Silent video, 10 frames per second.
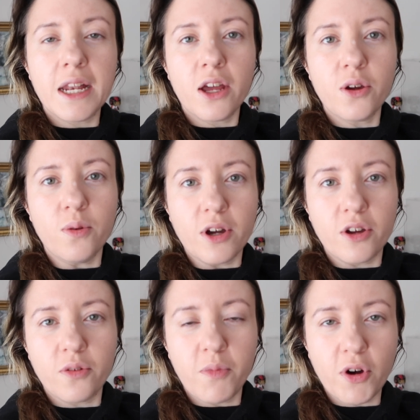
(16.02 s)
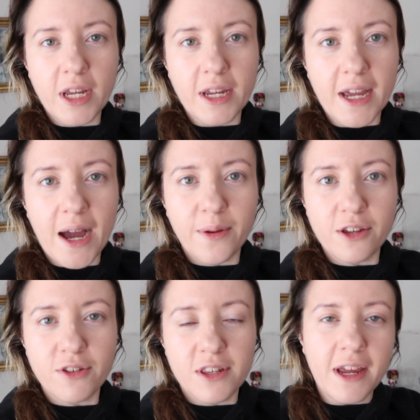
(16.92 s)
Hello, good morning. How are
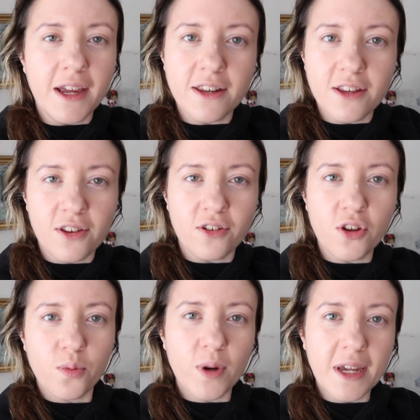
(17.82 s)
you today? It is a new